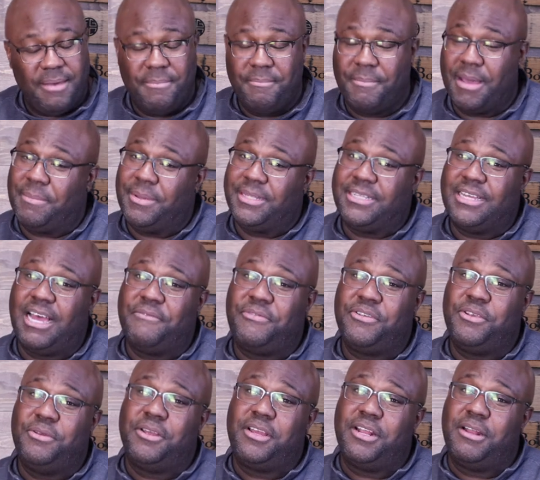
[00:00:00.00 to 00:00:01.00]
Might be time for
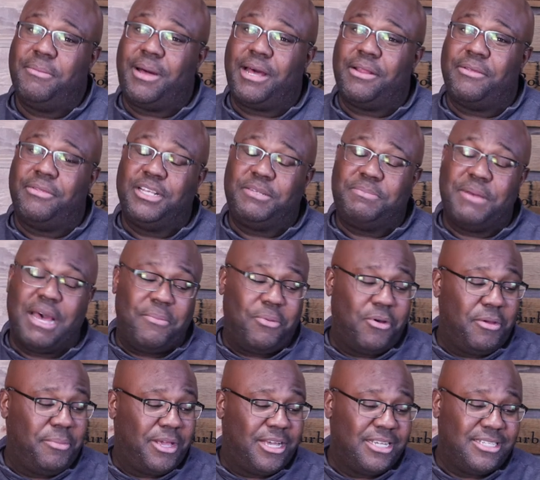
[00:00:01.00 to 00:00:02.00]
you to get a bottle of this bad
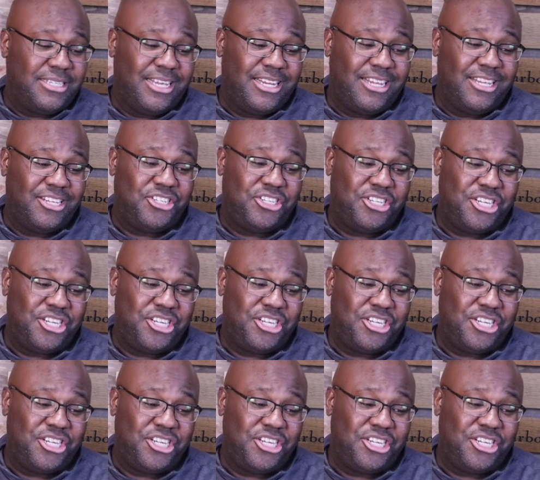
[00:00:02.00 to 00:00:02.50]
boy, because it is